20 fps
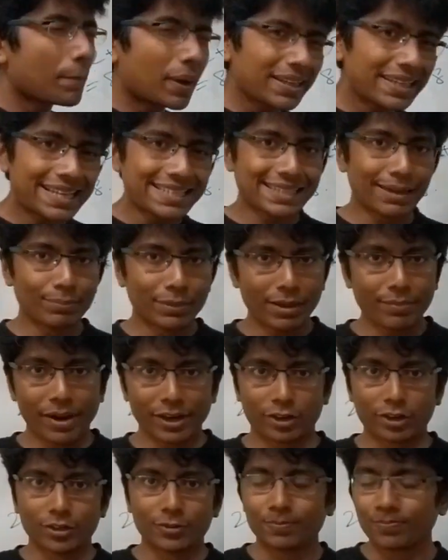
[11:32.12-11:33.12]
But there's something
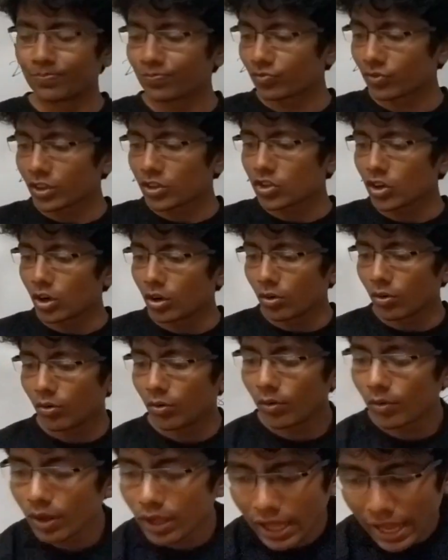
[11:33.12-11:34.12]
better.
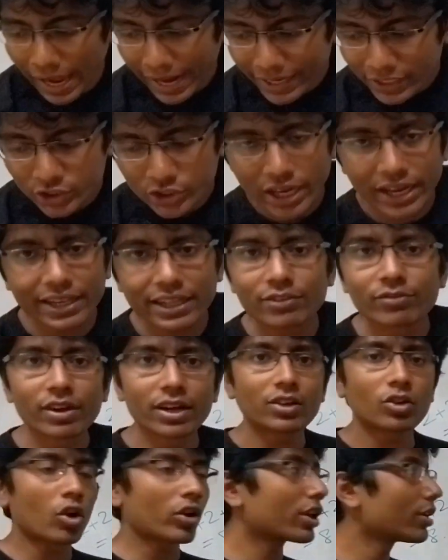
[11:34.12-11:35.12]
So, I and Shaleen
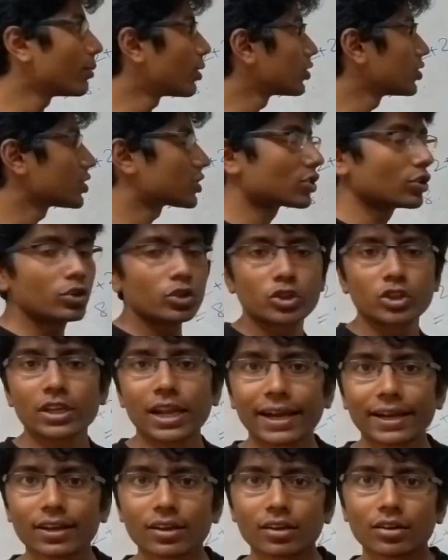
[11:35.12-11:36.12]
were talking about the
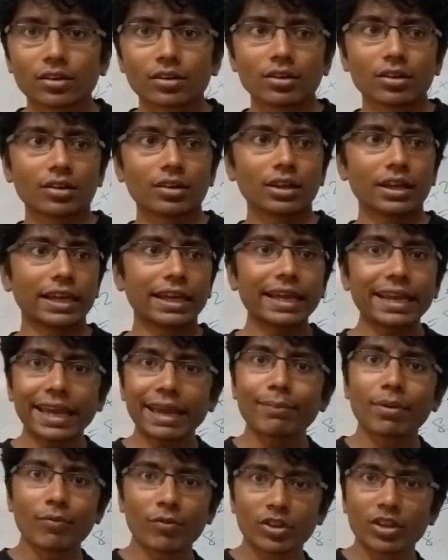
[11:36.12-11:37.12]
solution and
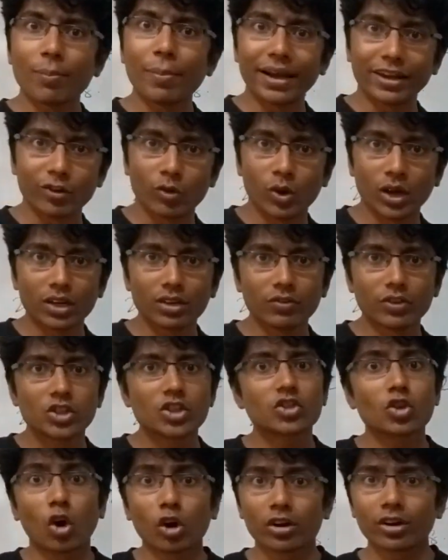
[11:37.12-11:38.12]
he came up with a better one,
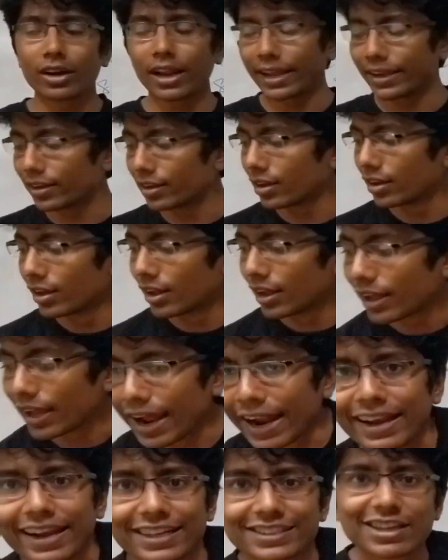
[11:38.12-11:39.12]
which is order n,
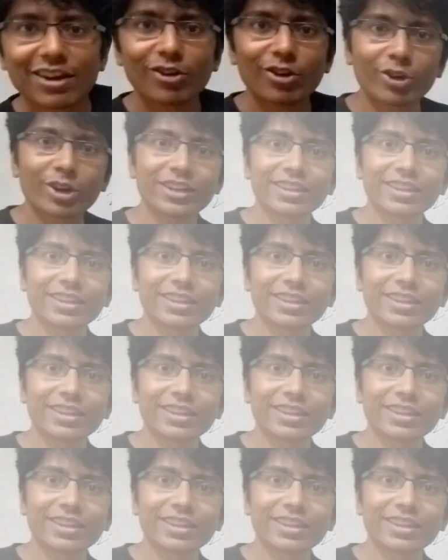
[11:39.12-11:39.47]
and let's have a